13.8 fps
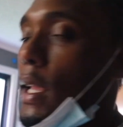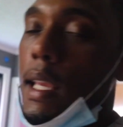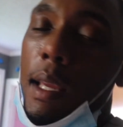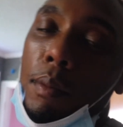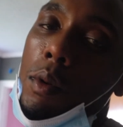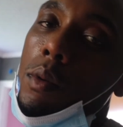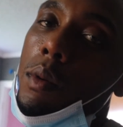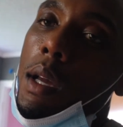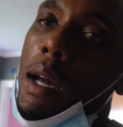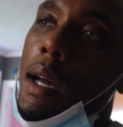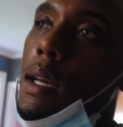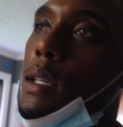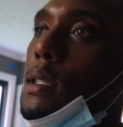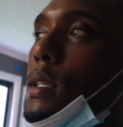keep you
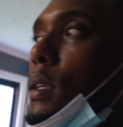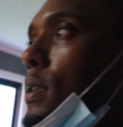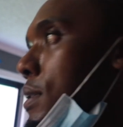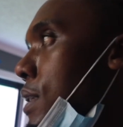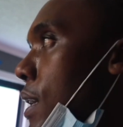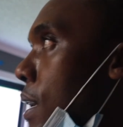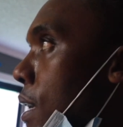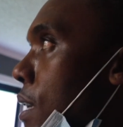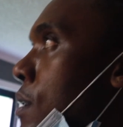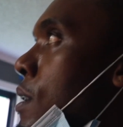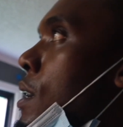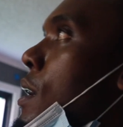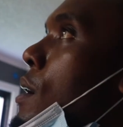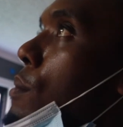guys
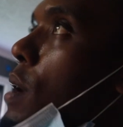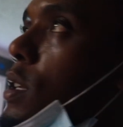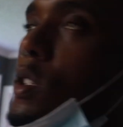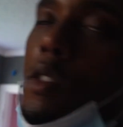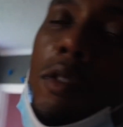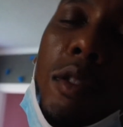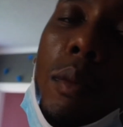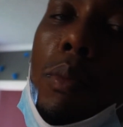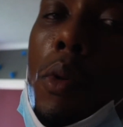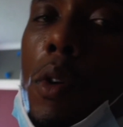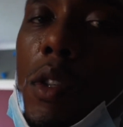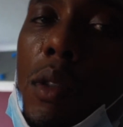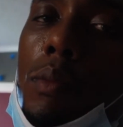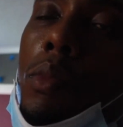entertained. Make sure you
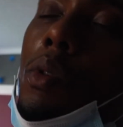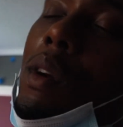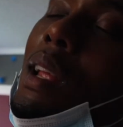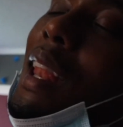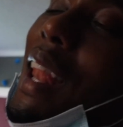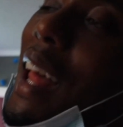support your boy and